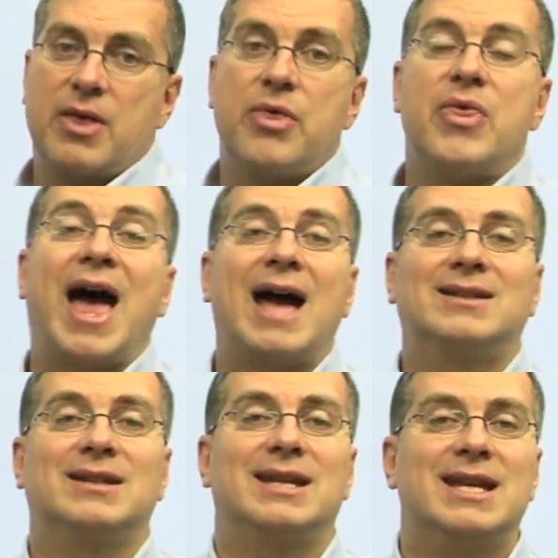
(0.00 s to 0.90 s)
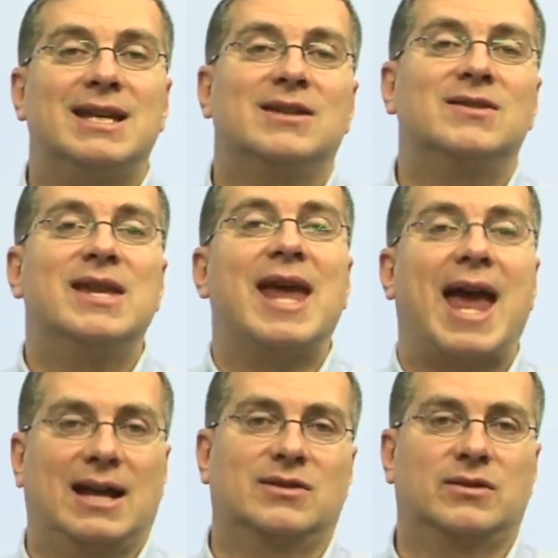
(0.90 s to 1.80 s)
That is the
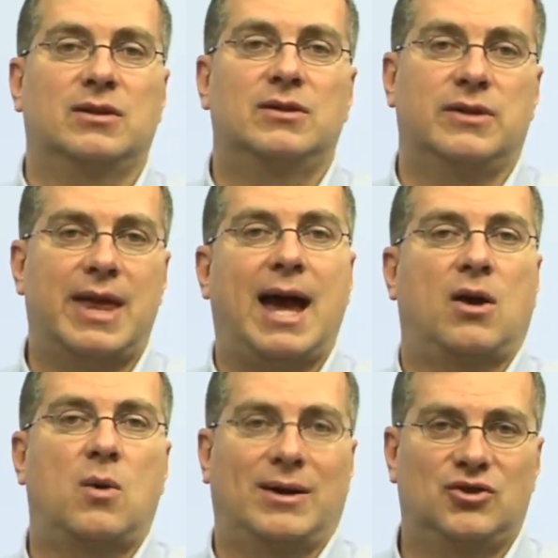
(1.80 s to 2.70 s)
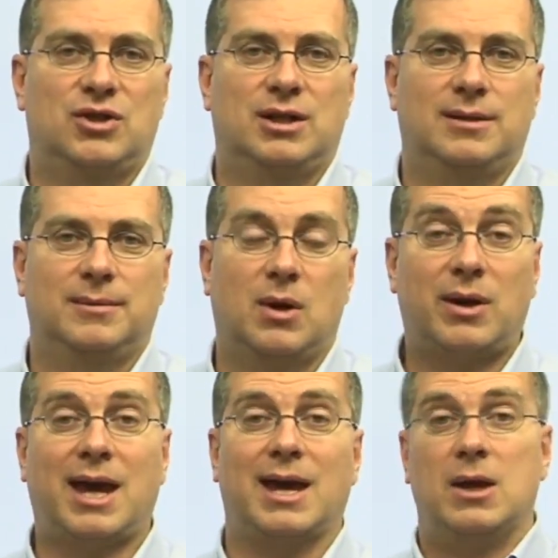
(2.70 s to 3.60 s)
answer to that question.
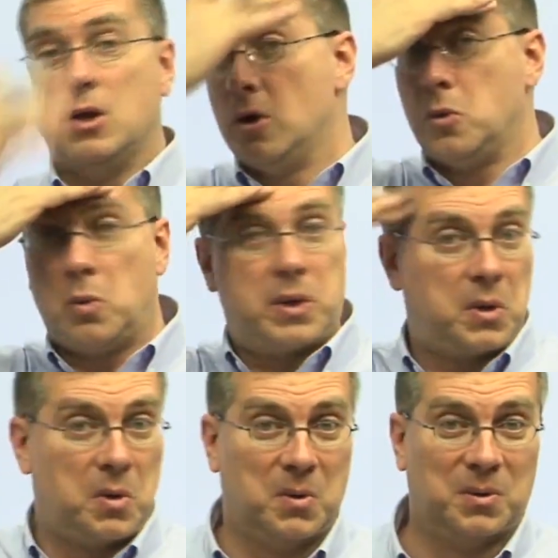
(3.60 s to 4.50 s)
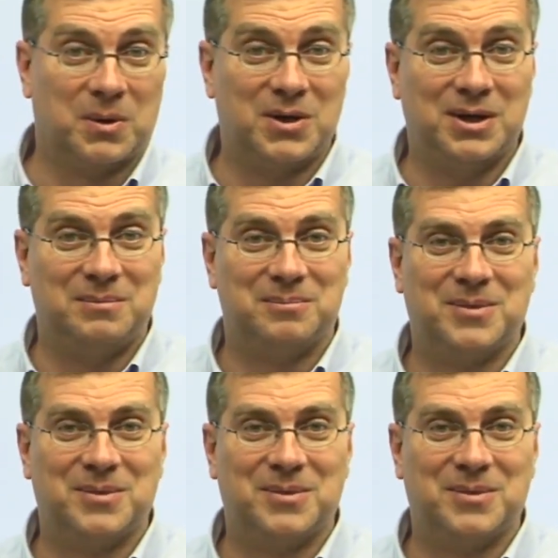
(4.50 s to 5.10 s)
Okay, whew, good.